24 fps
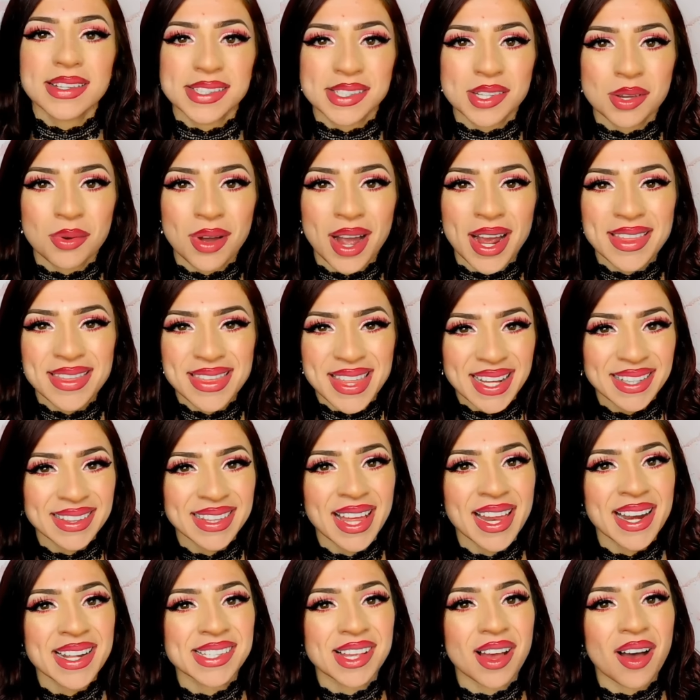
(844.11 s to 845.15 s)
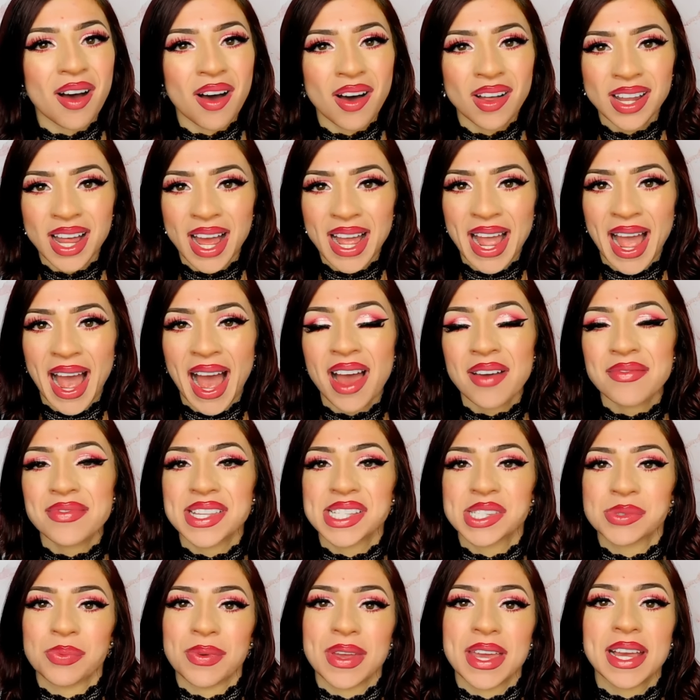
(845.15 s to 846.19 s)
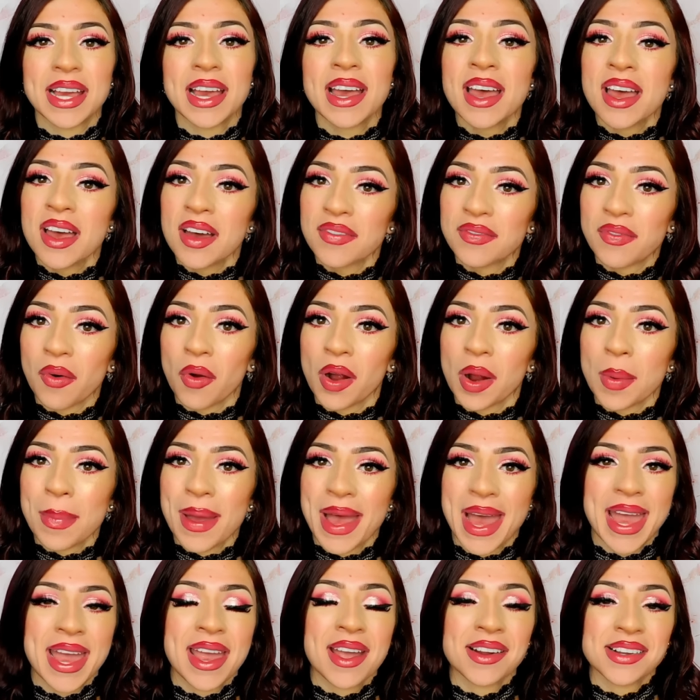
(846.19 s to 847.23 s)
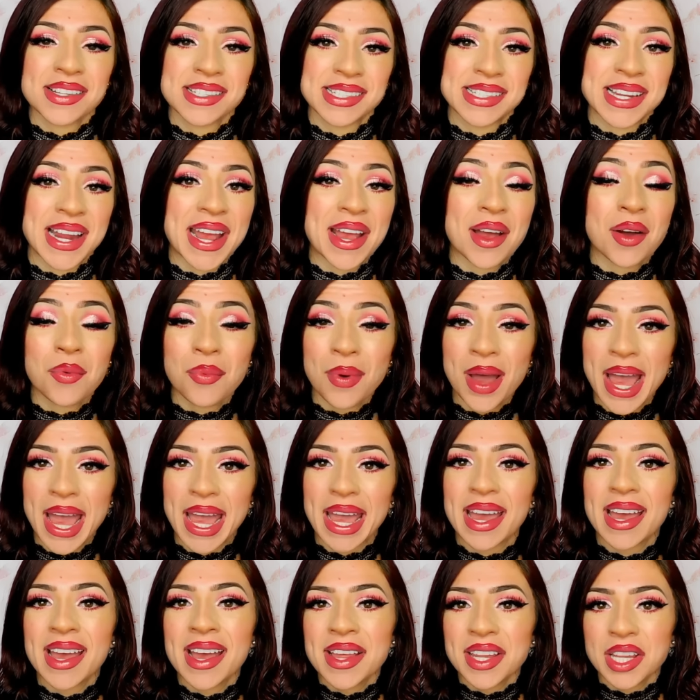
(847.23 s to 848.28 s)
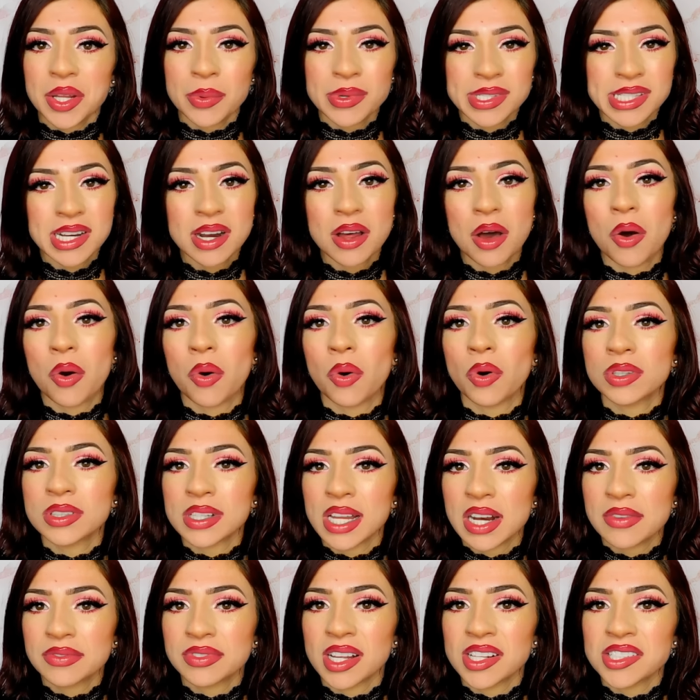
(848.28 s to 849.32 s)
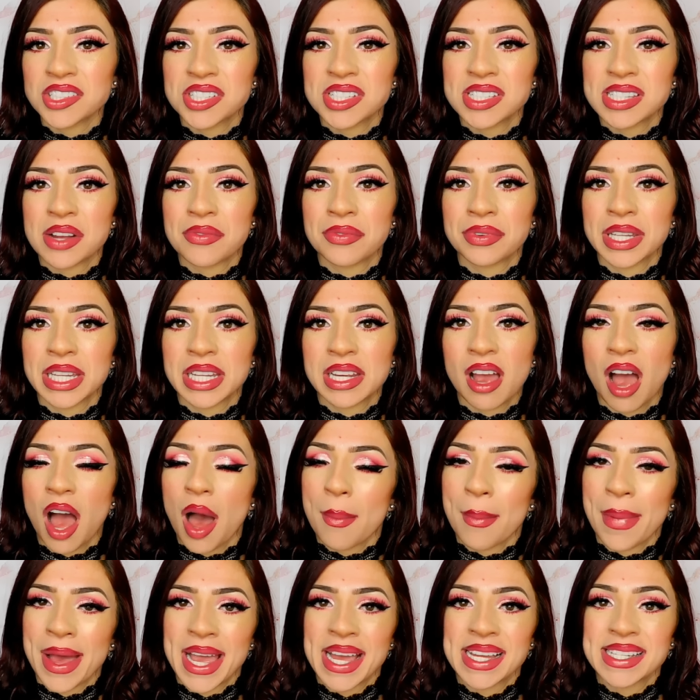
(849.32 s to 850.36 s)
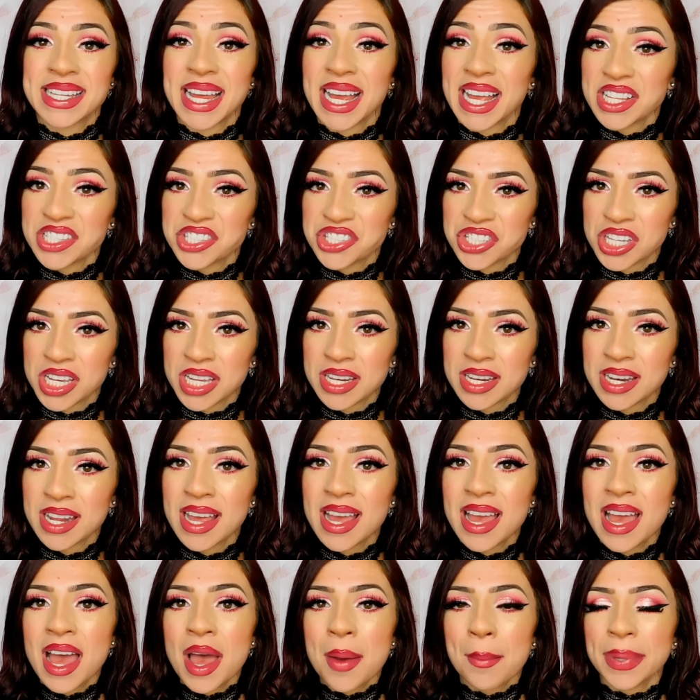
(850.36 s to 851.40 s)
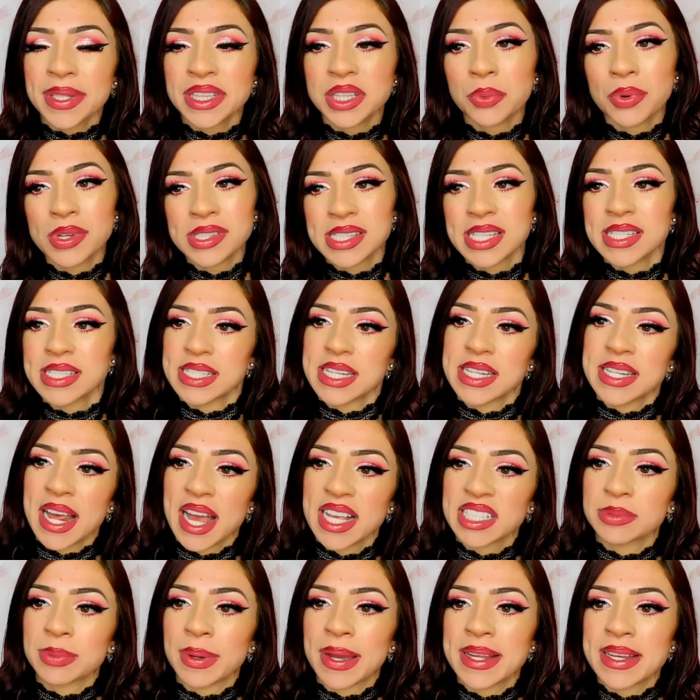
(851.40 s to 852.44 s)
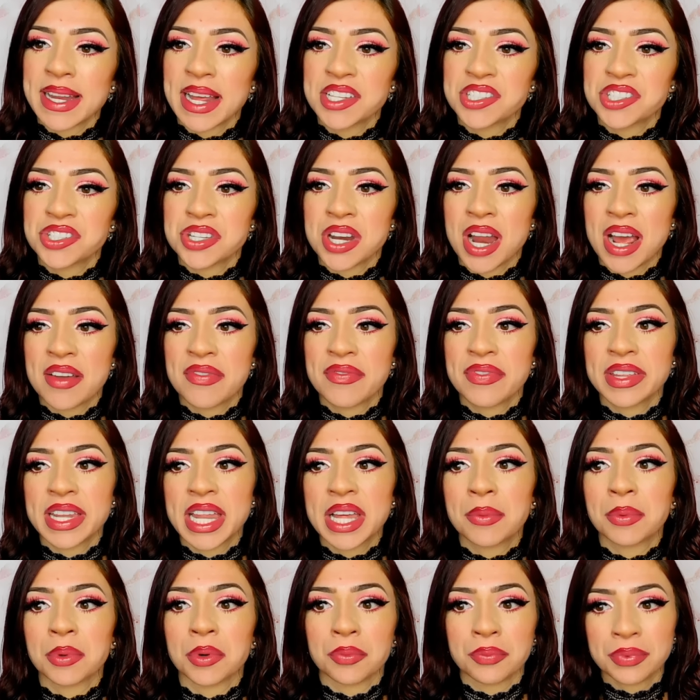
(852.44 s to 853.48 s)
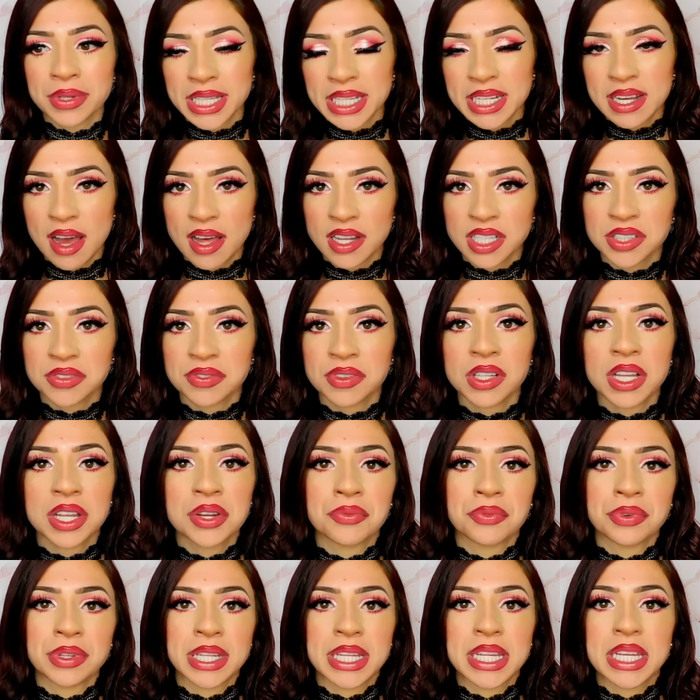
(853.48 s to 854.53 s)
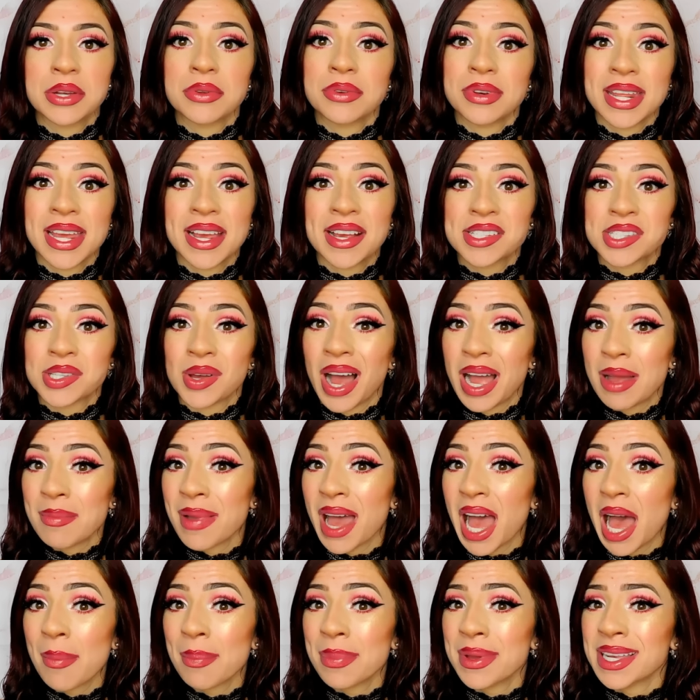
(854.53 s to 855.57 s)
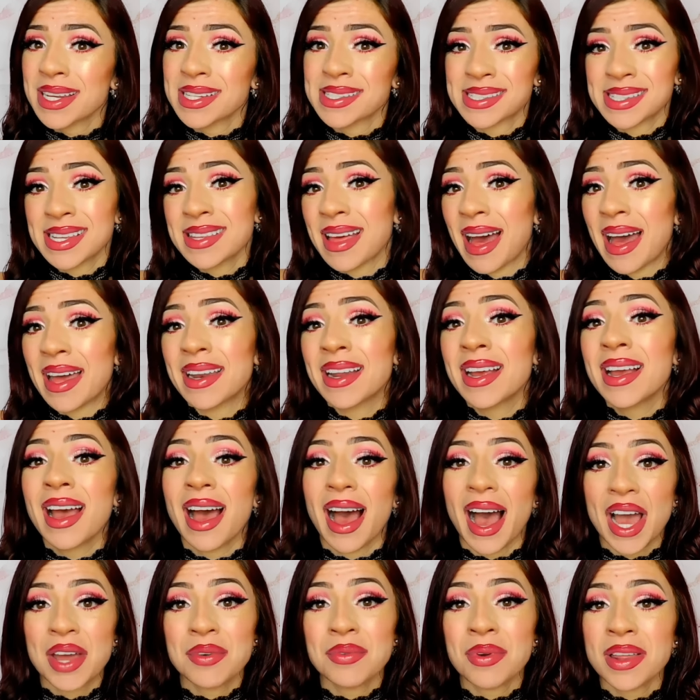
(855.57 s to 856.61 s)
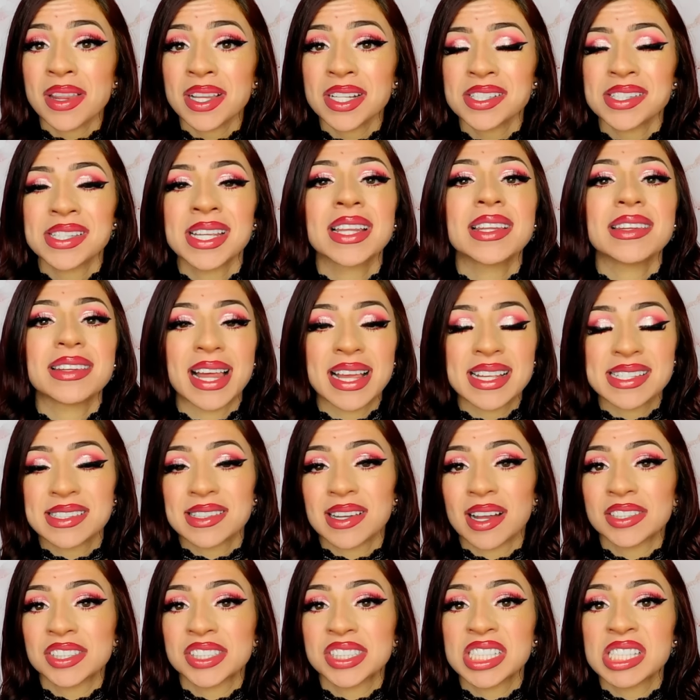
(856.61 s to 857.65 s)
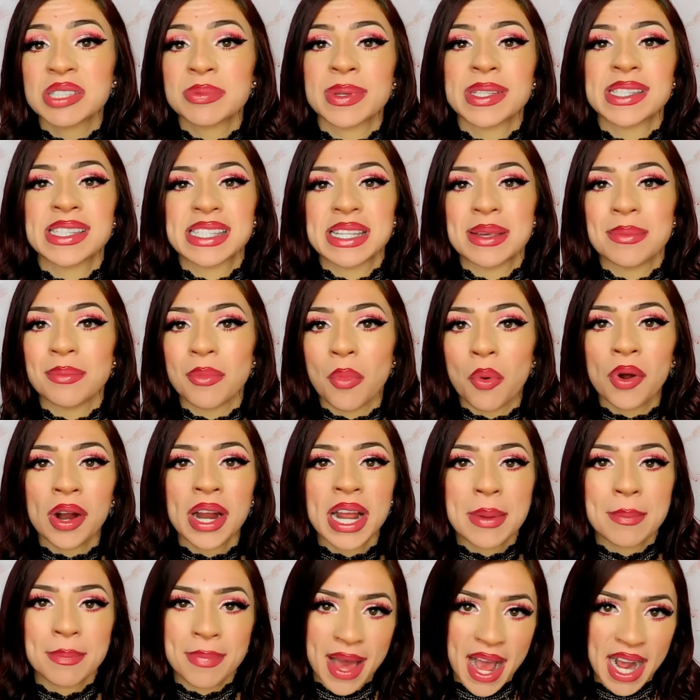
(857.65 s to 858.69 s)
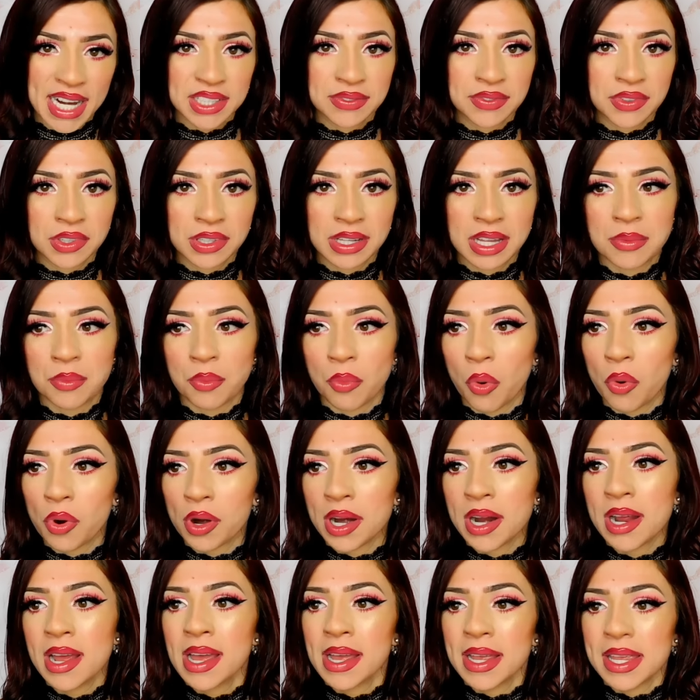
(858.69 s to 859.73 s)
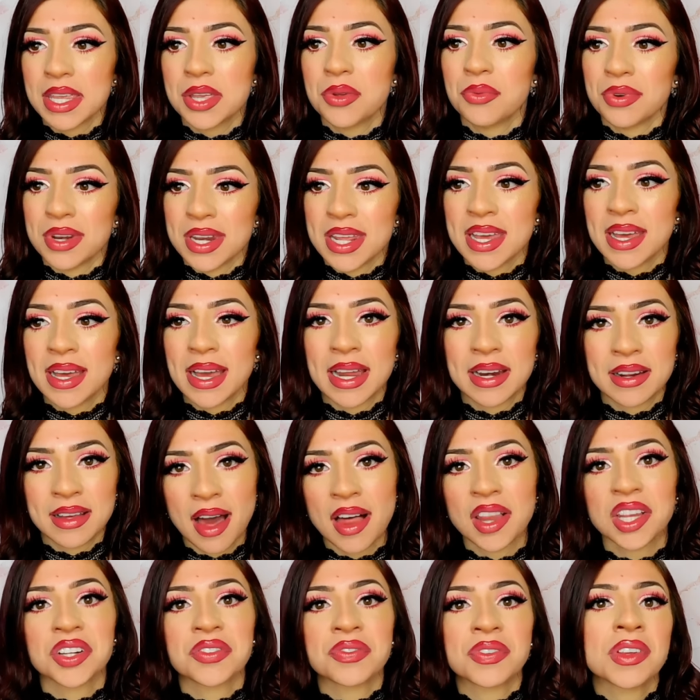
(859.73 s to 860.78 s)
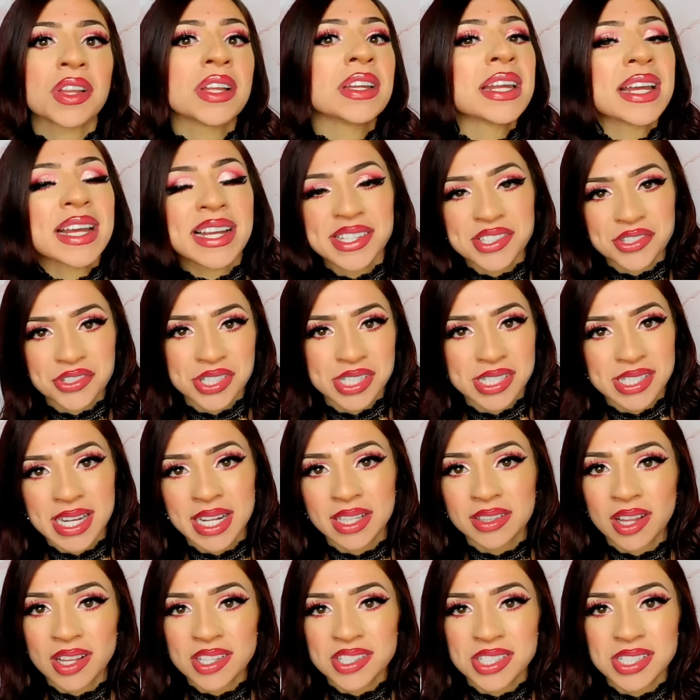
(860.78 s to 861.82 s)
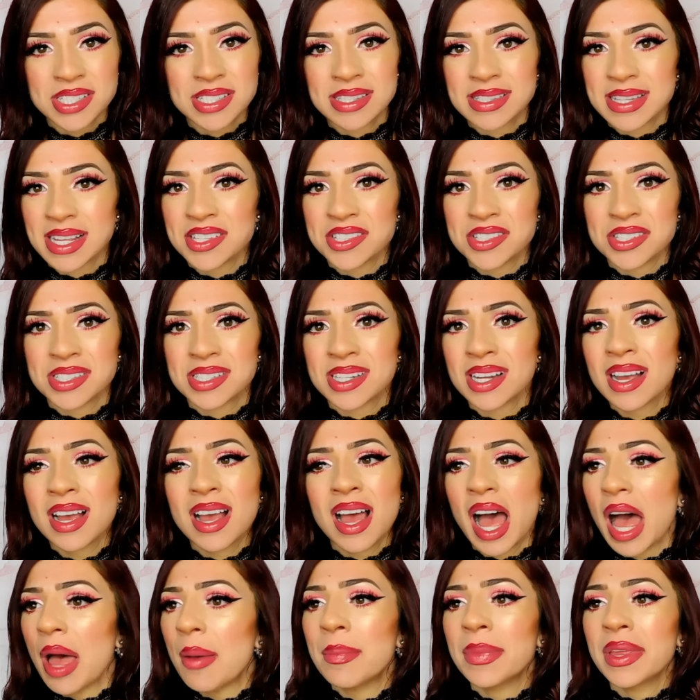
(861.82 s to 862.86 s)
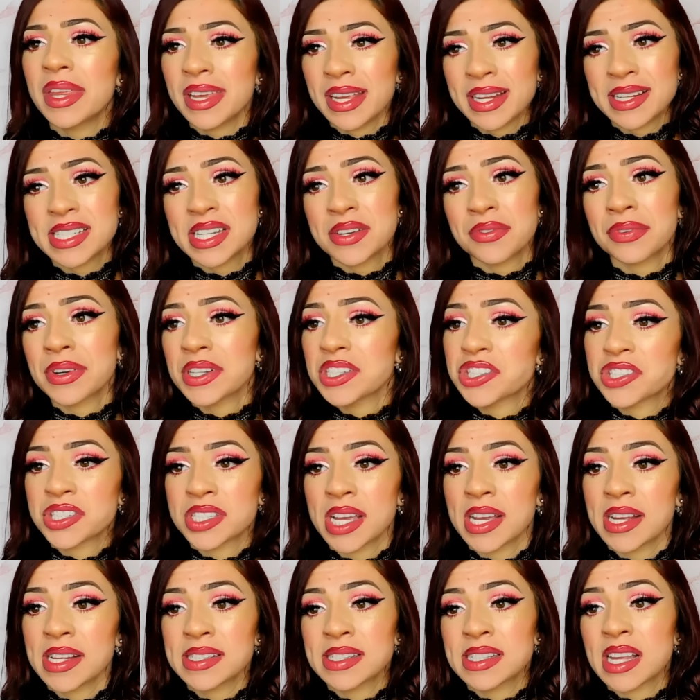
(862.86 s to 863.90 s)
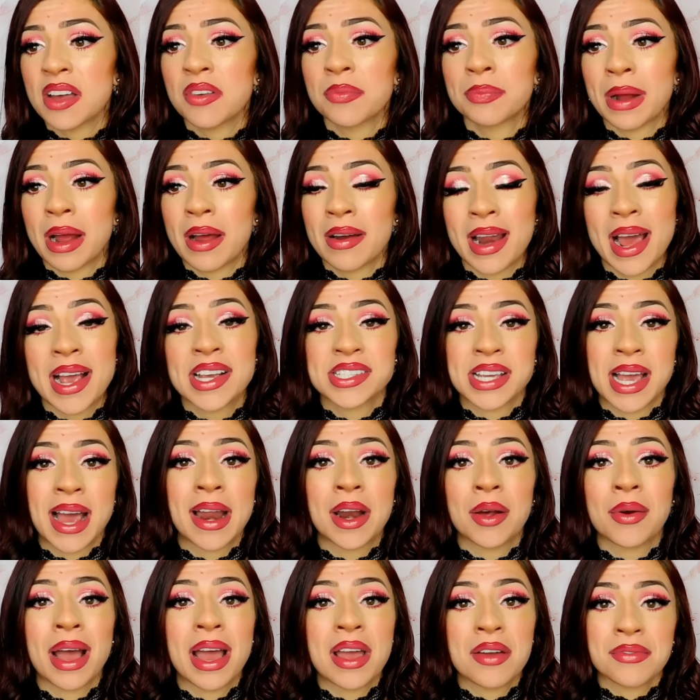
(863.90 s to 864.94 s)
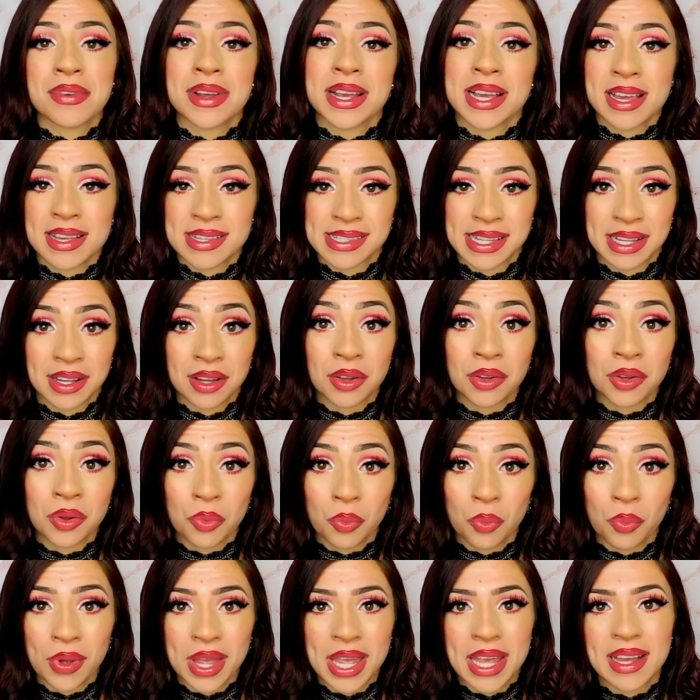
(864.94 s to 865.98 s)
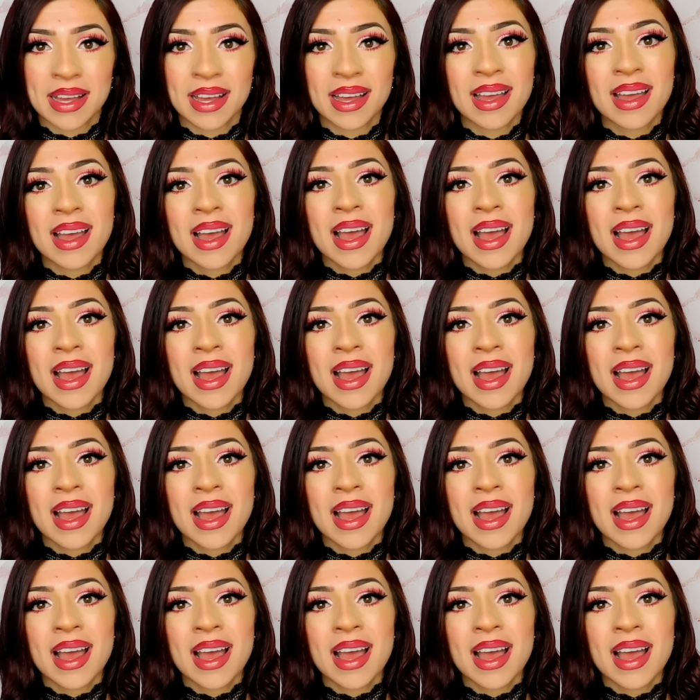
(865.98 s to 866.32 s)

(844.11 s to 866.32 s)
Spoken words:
So I think that is all I have this week for pay or stay away. There wasn't a whole lot of launches that really caught my attention, but the ones that did catch my attention I feel like were really colorful and really unique, so I'm happy to see that. I'd rather see less launches but see more impactful and more unique and colorful and interesting launches than just a million different shades of brown eyeshadow every single week.